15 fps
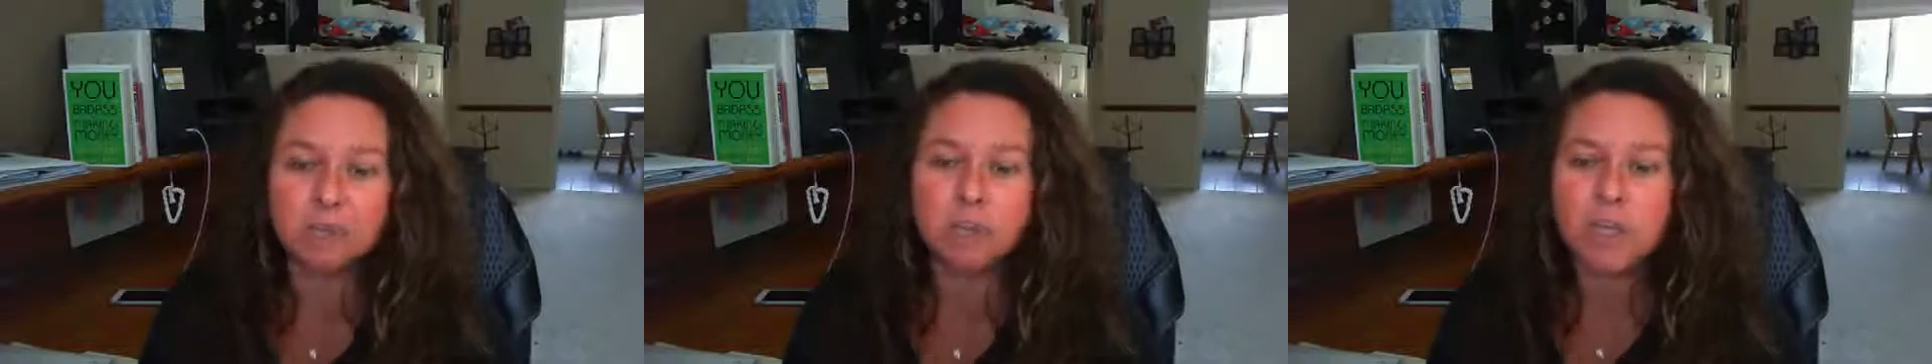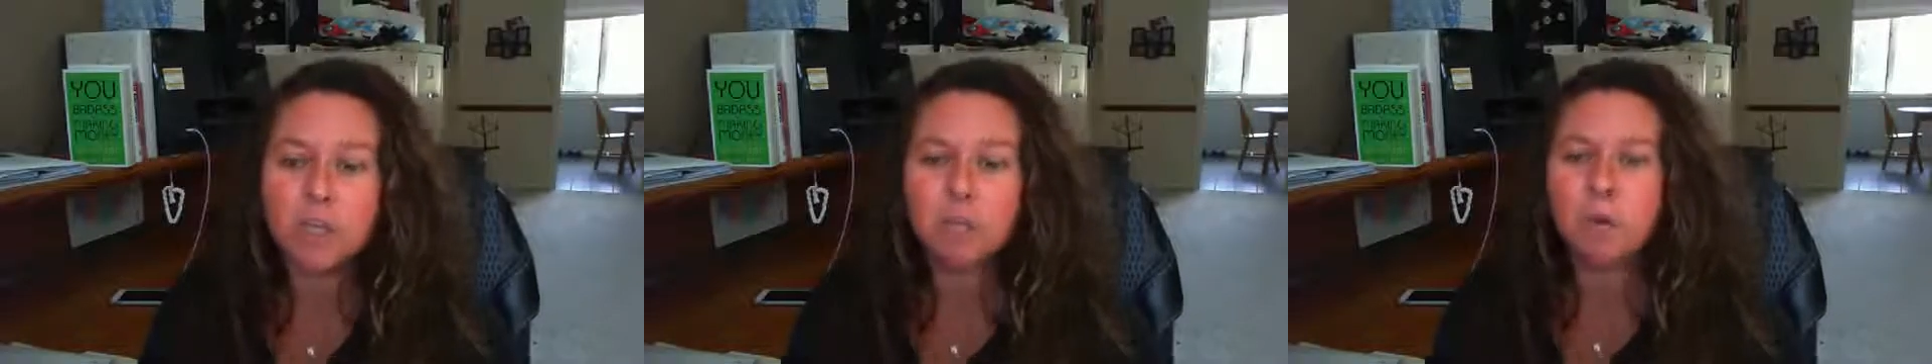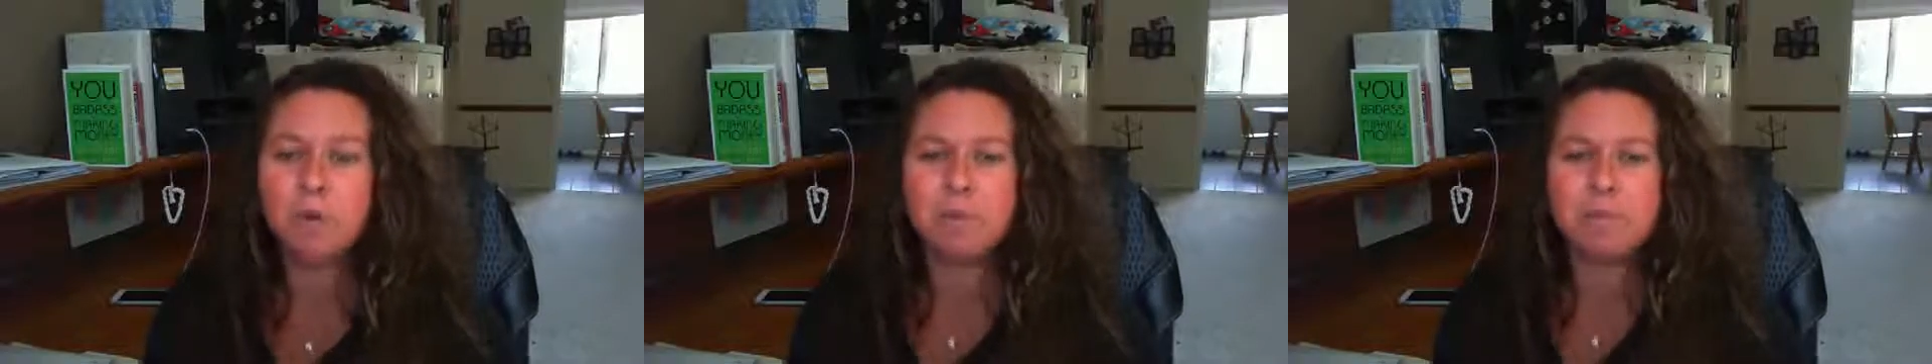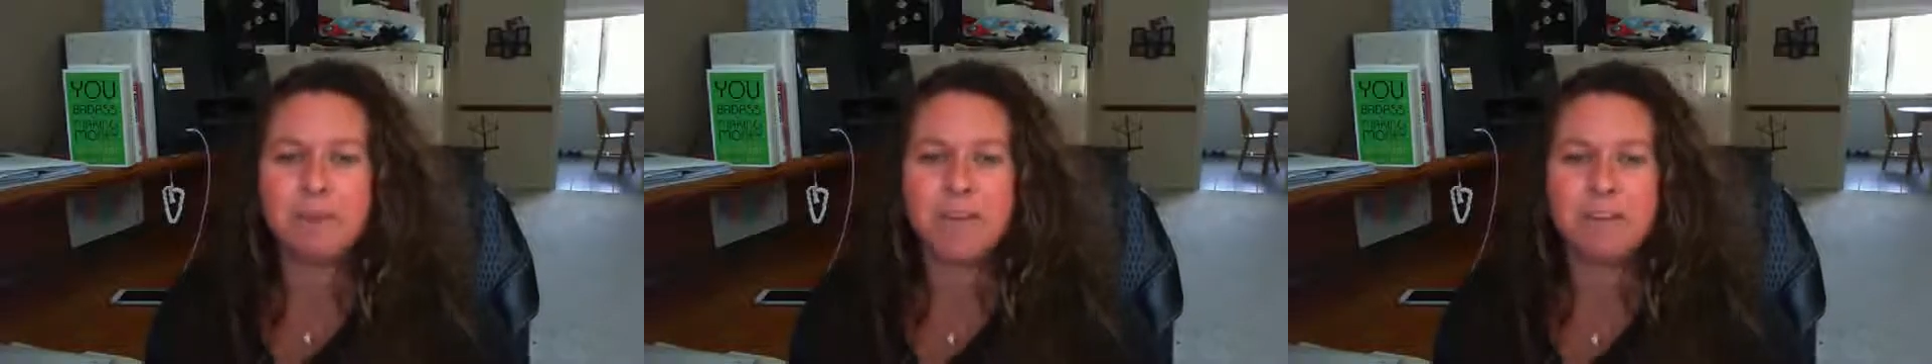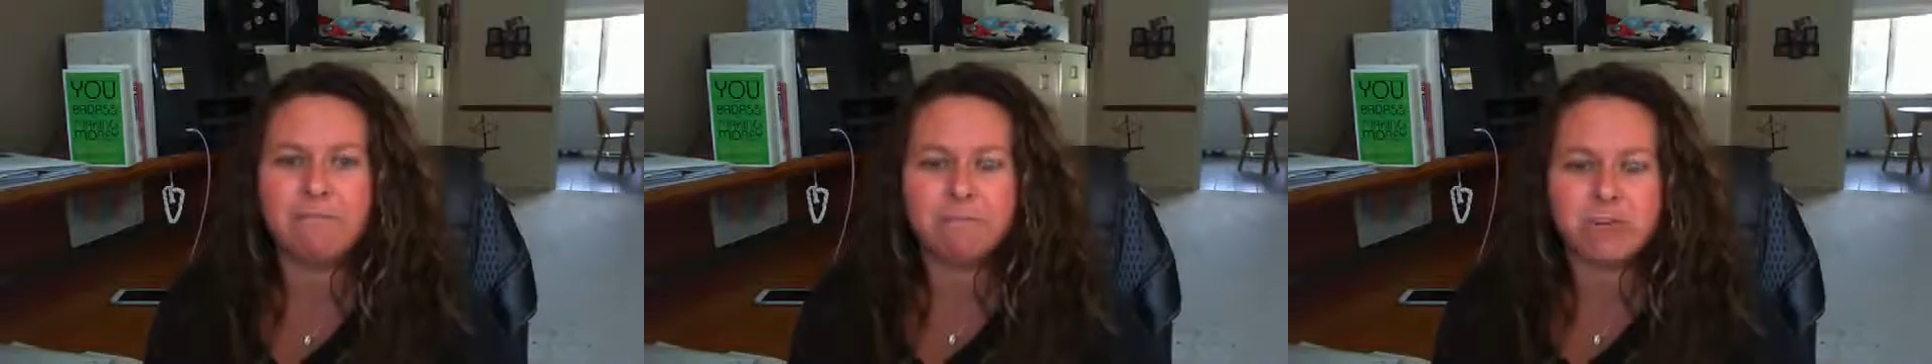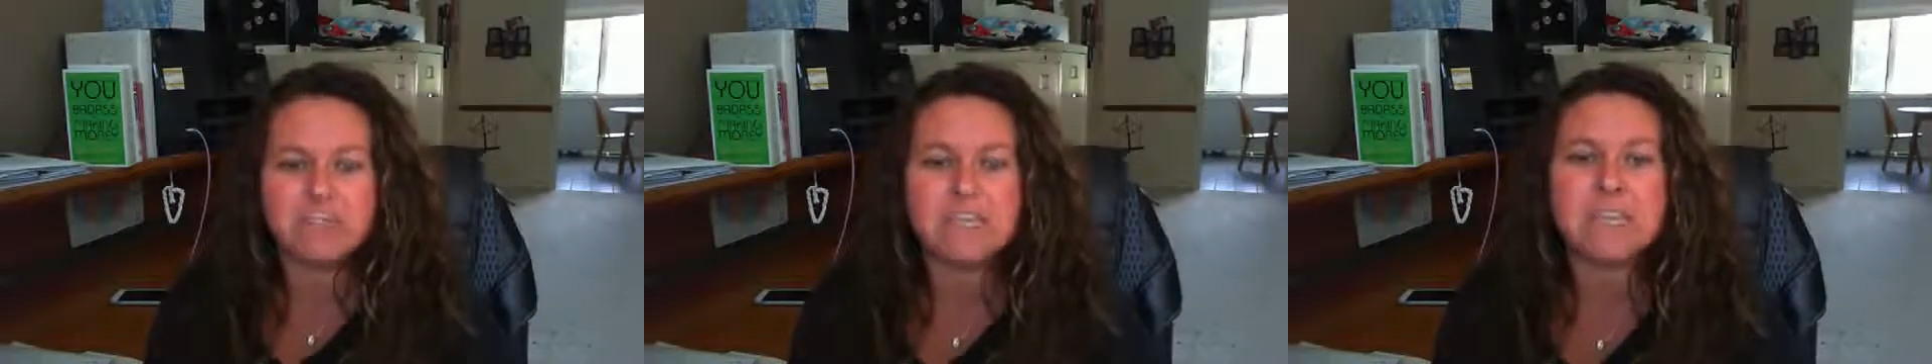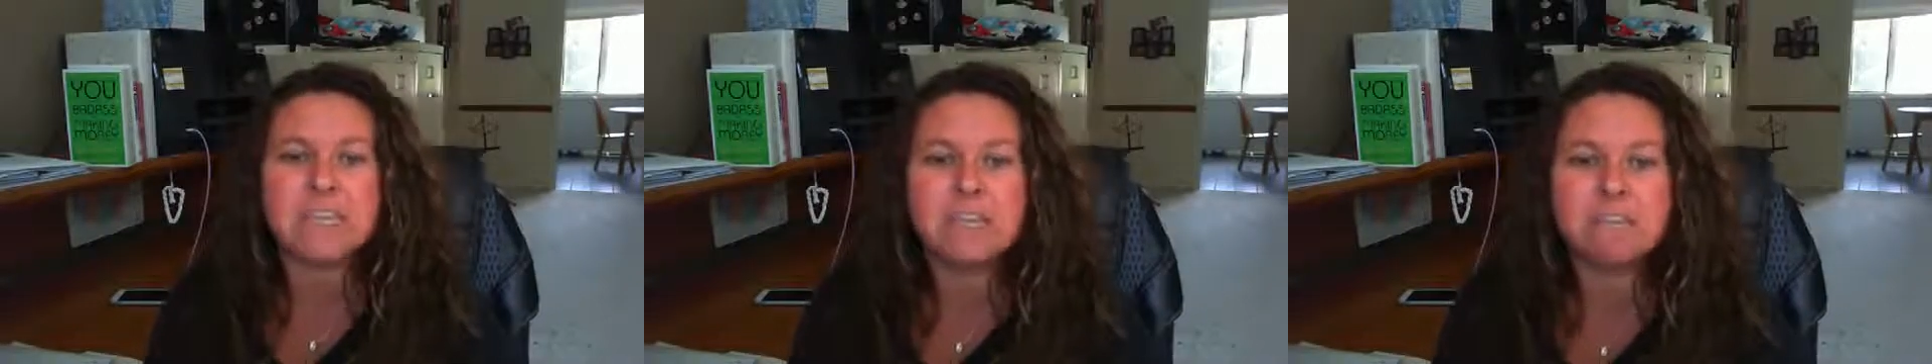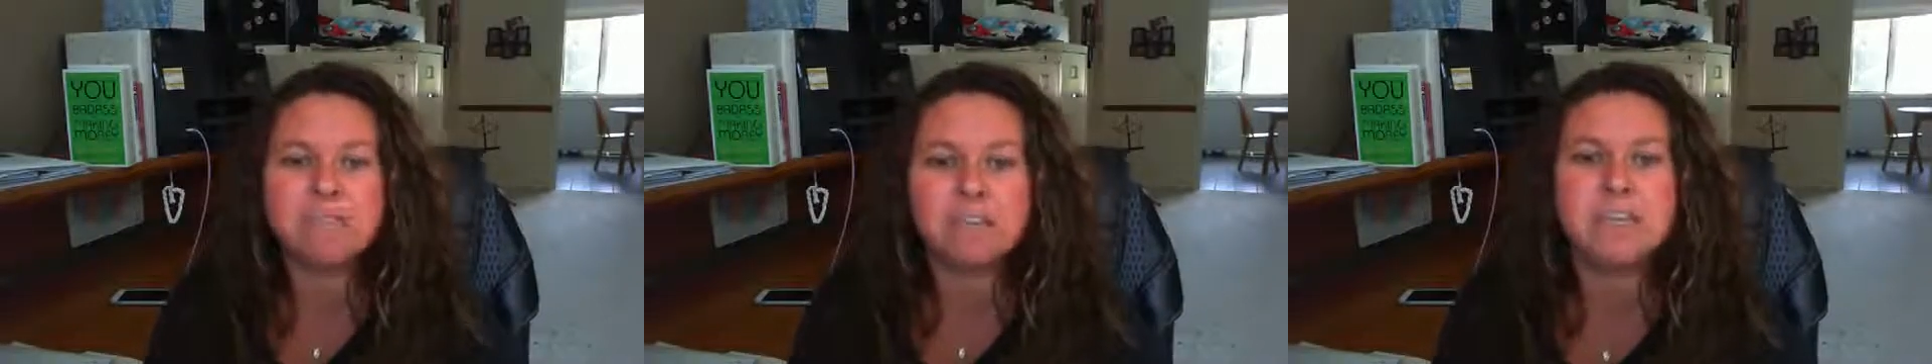Look at what we pay for
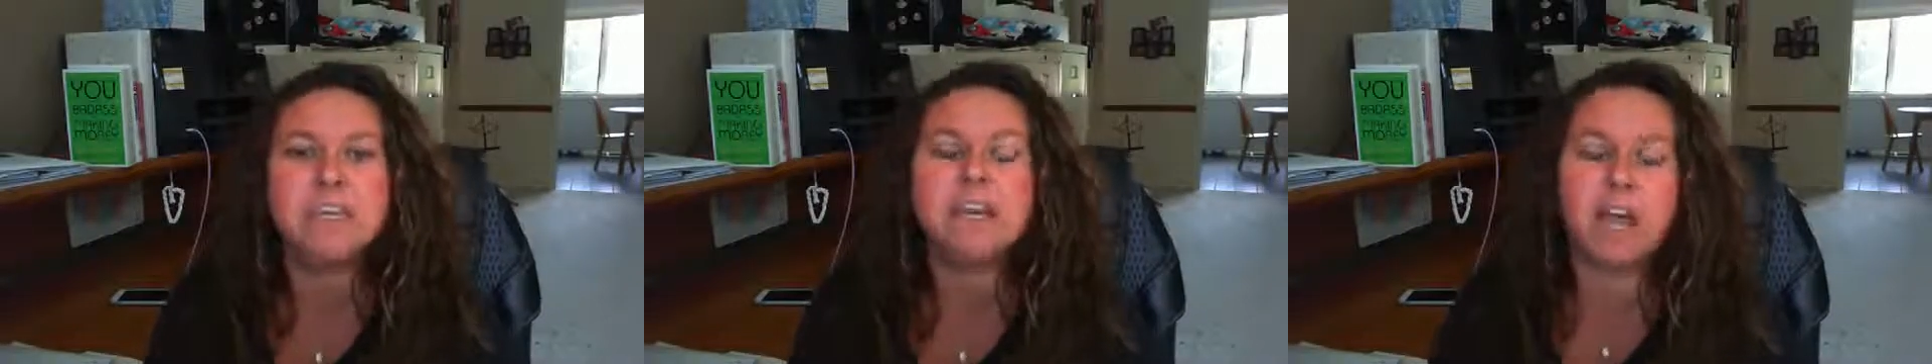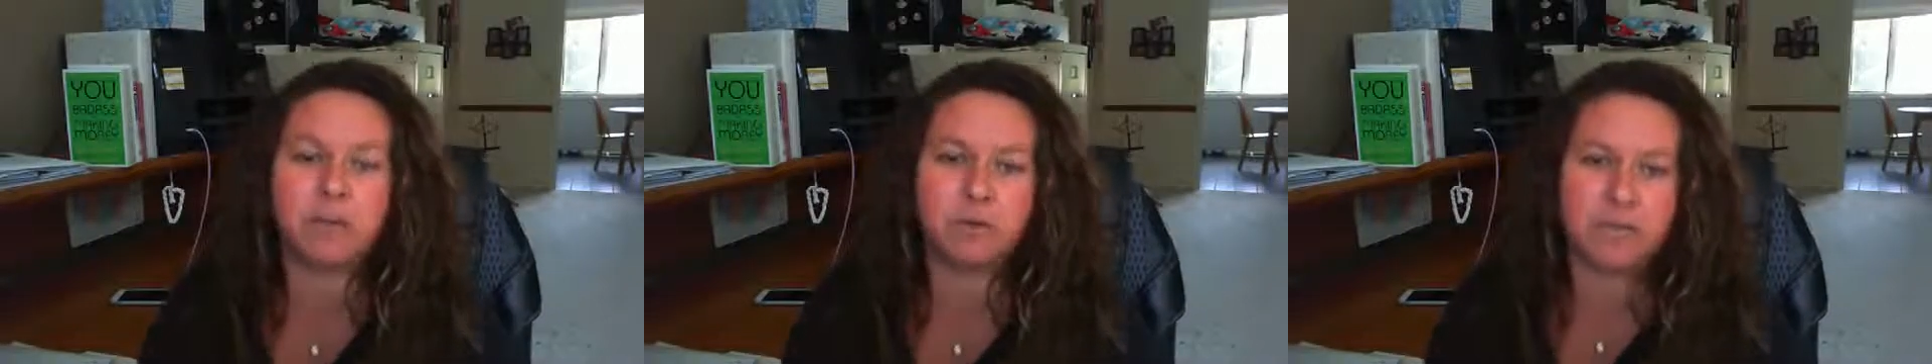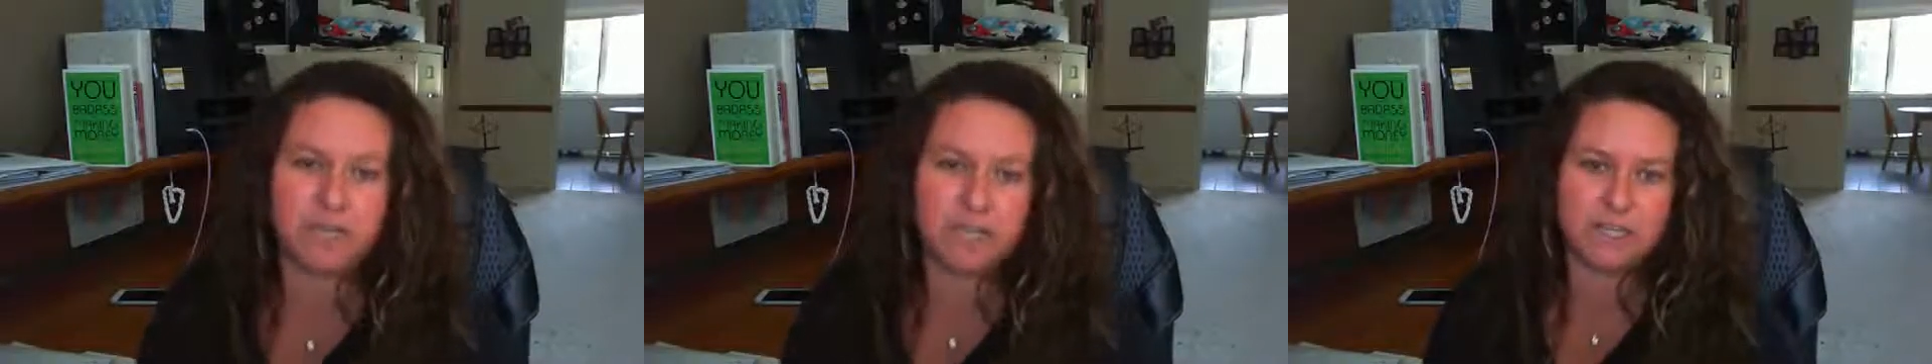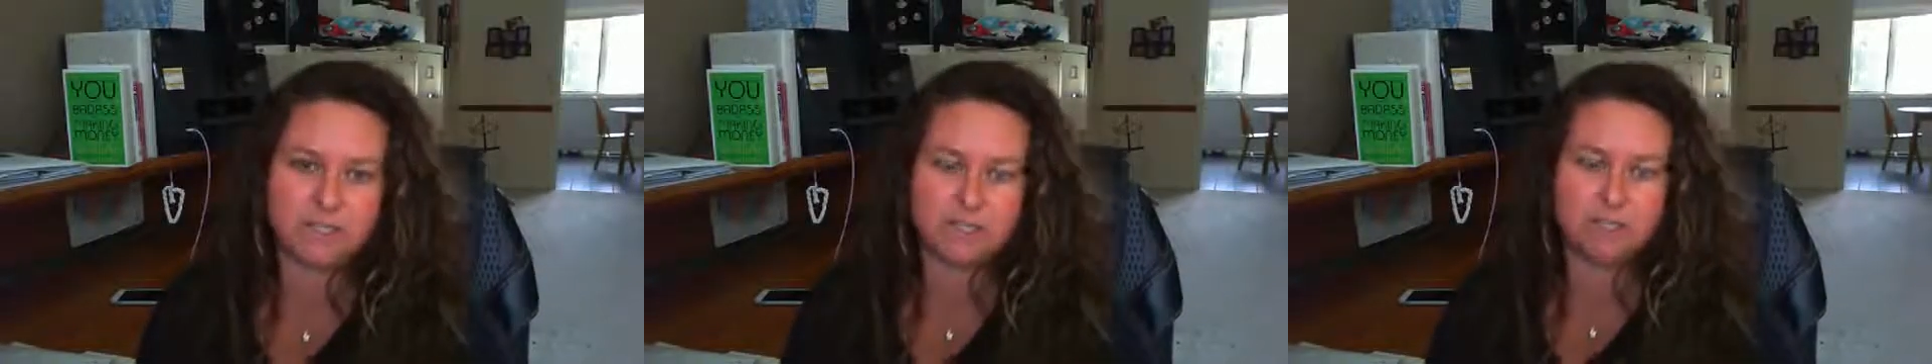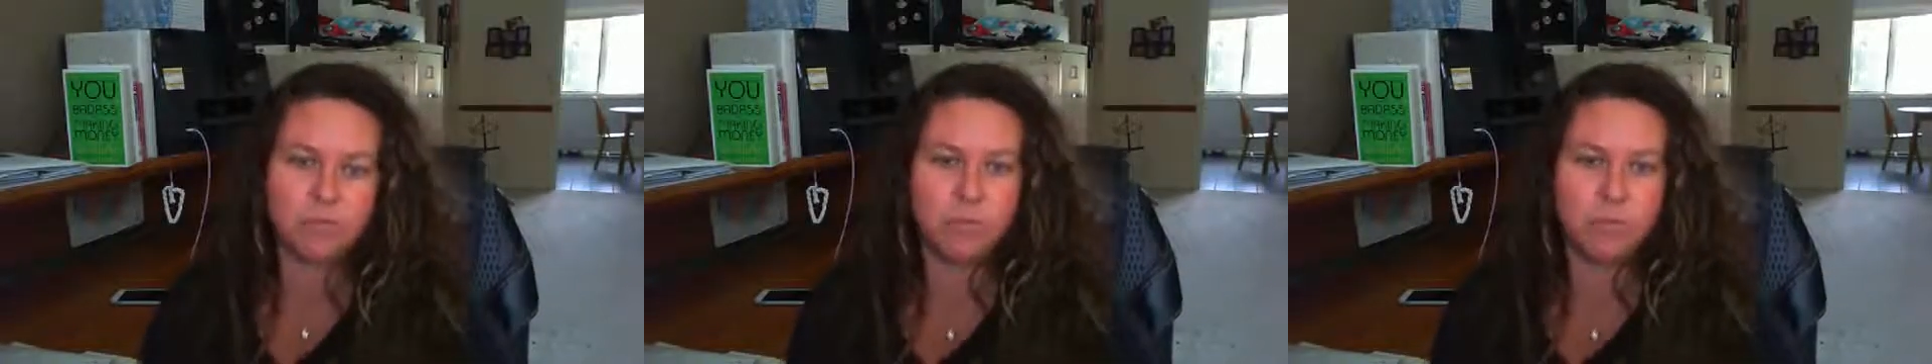TV nowadays.